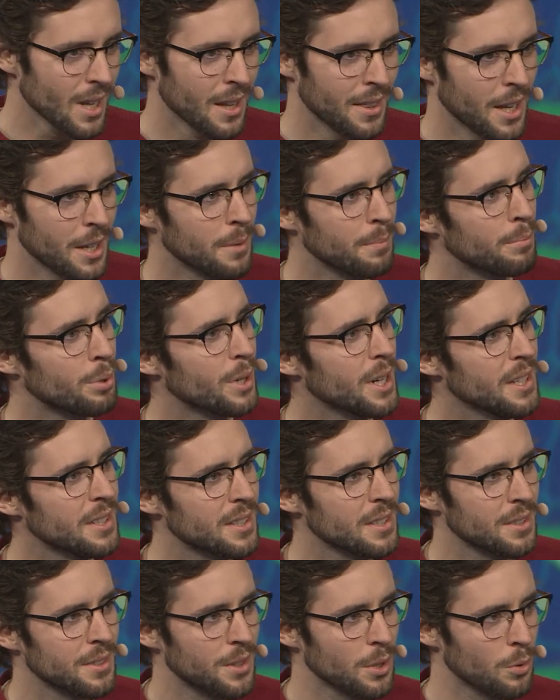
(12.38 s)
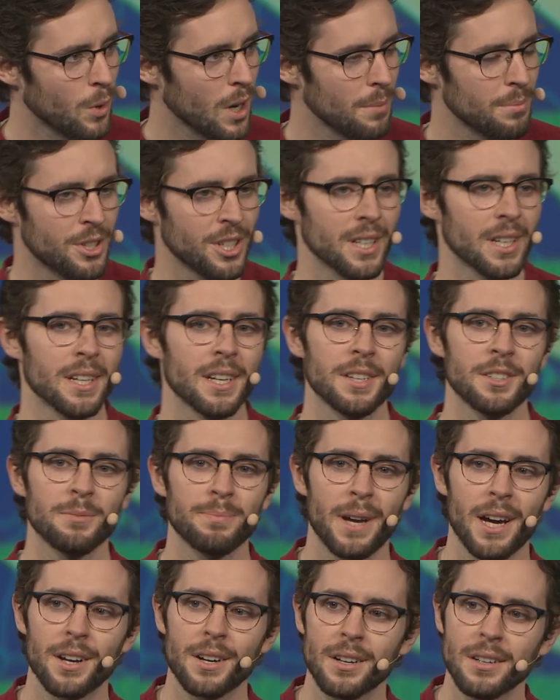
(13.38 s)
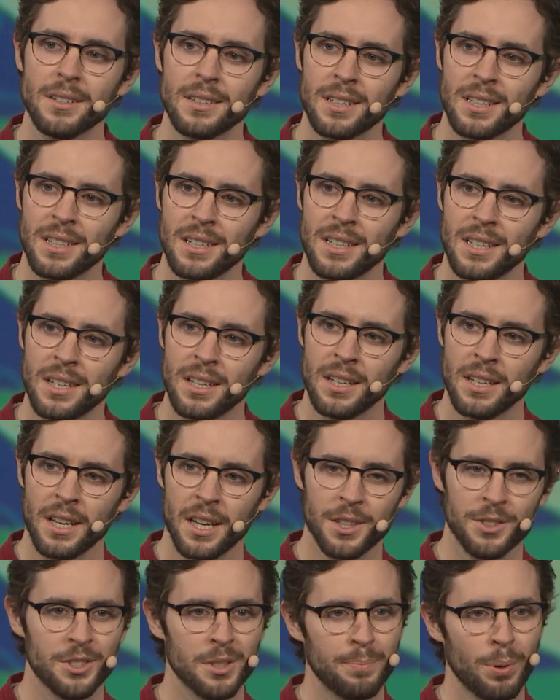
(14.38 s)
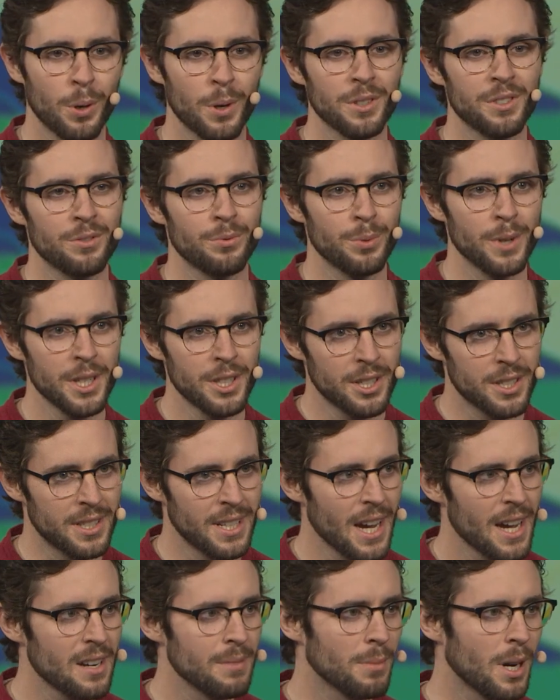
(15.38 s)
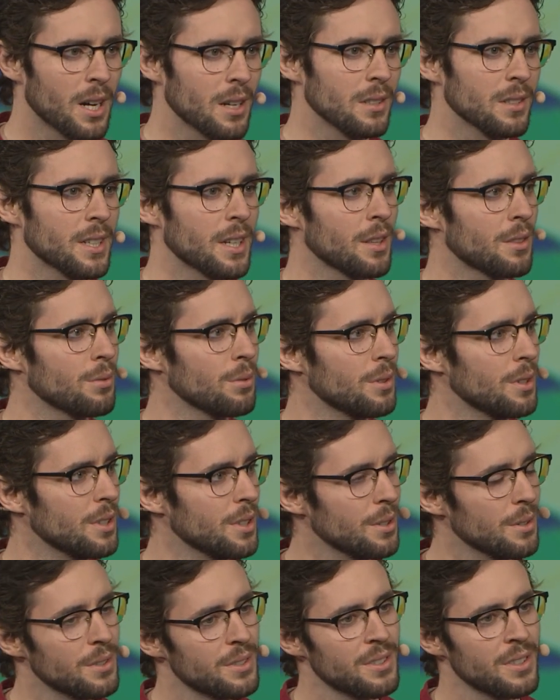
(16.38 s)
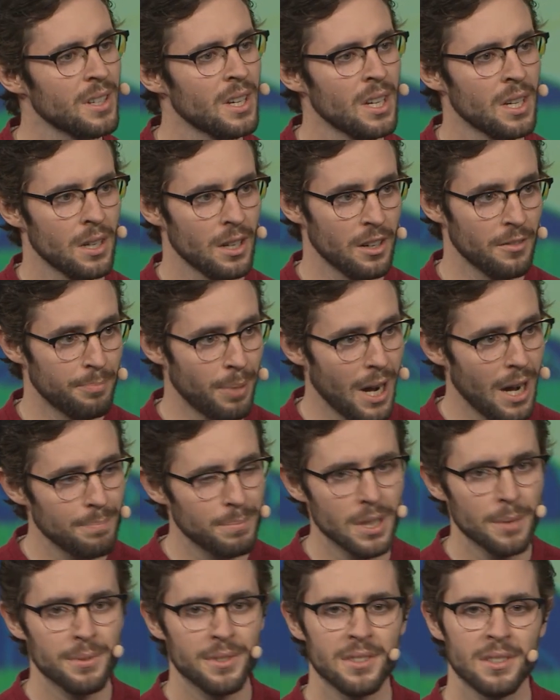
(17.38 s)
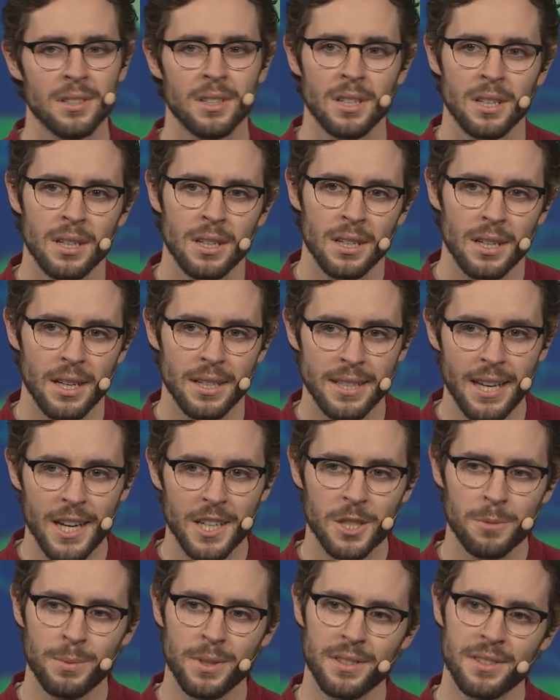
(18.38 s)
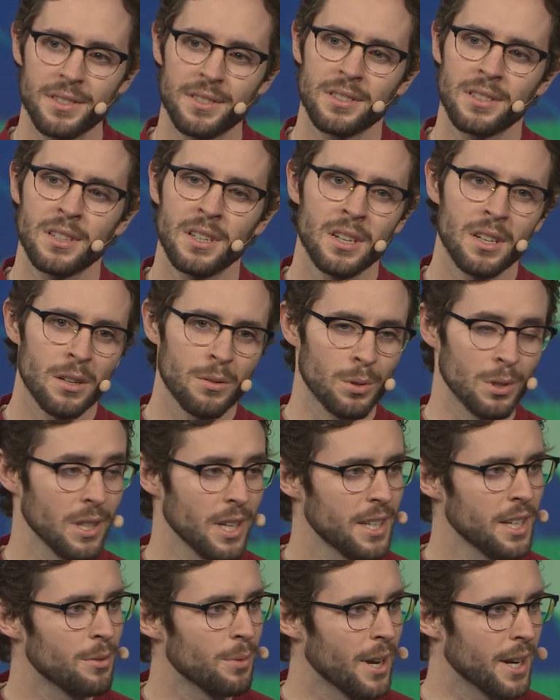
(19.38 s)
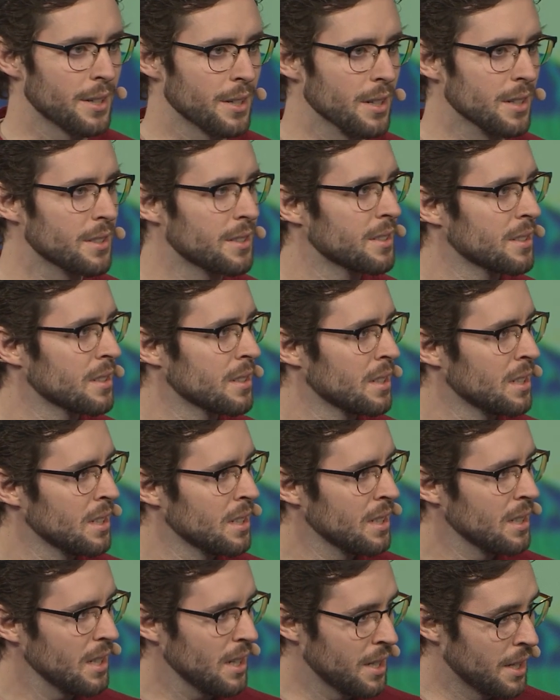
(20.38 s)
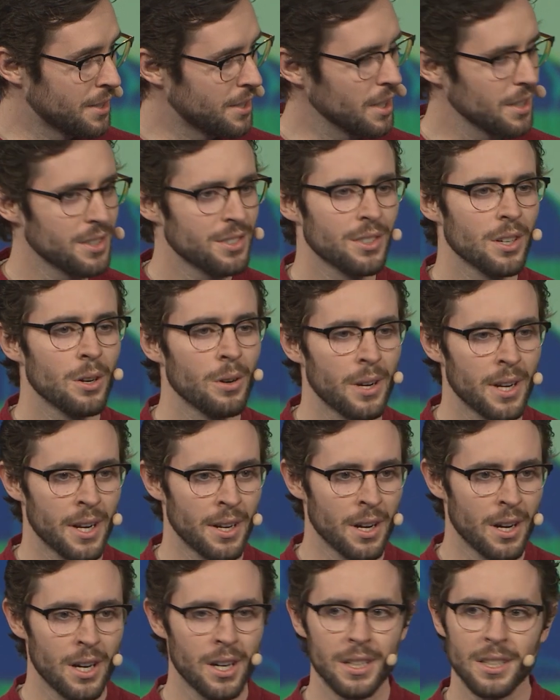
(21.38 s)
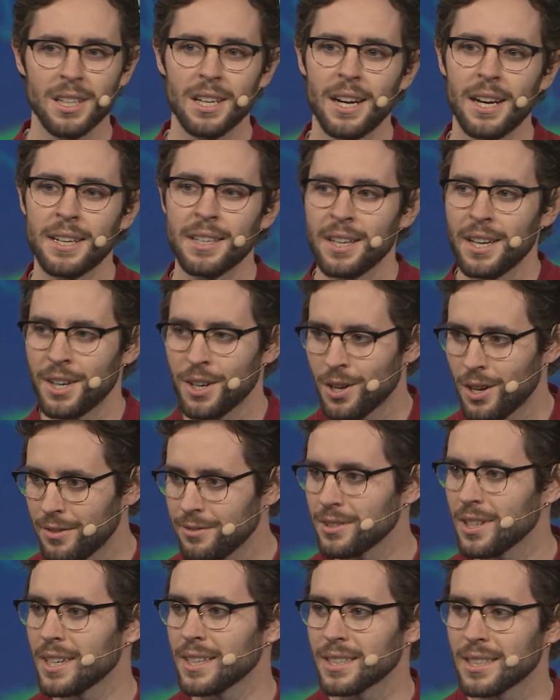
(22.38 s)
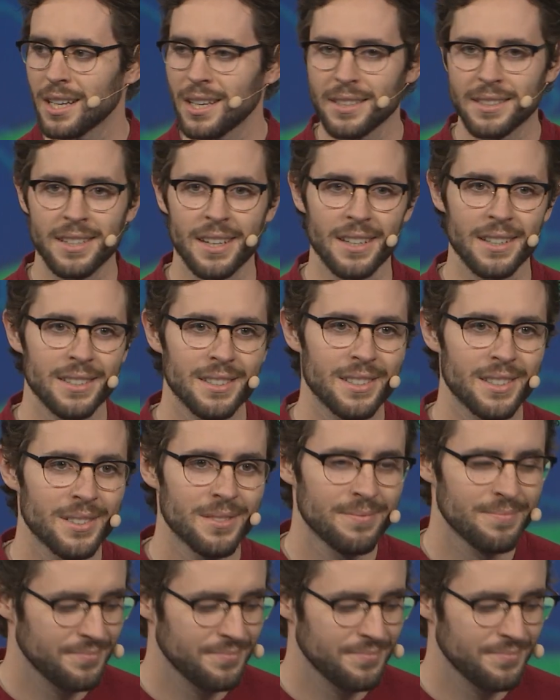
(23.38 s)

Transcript: that embraces the web GIS pattern and supports rich data modeling through the use of pop-ups, attachments, related records, and it does so in an online and an offline context.